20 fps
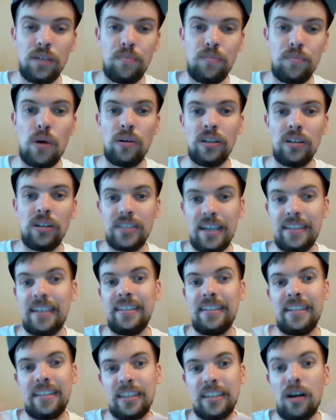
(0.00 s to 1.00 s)
a bonus, and
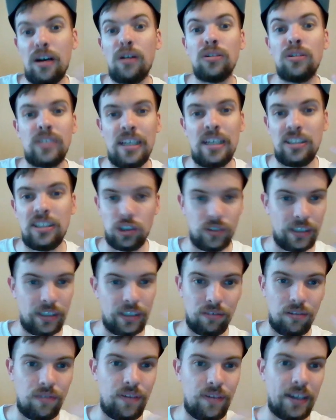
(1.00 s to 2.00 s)
then it also has a
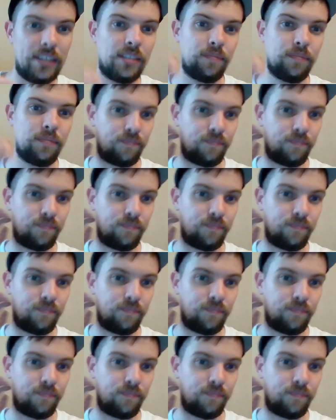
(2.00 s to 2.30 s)
trigger effect.